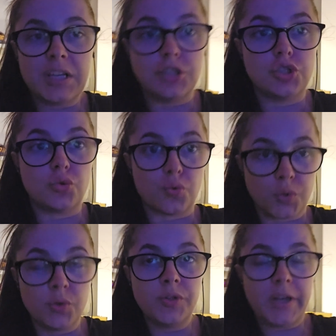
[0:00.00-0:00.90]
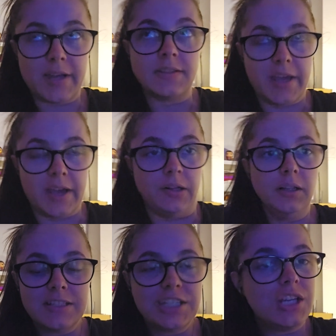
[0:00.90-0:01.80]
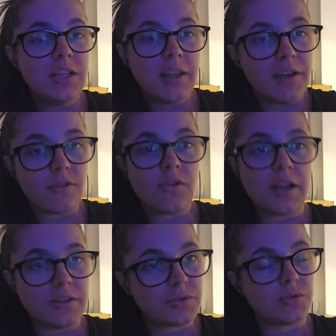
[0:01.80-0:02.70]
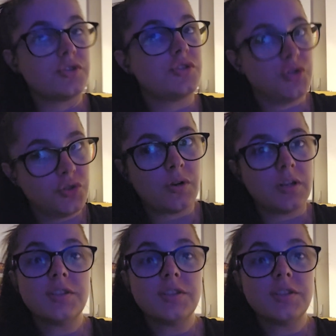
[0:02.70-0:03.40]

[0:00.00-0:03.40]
is rude as hell, she never answers the door.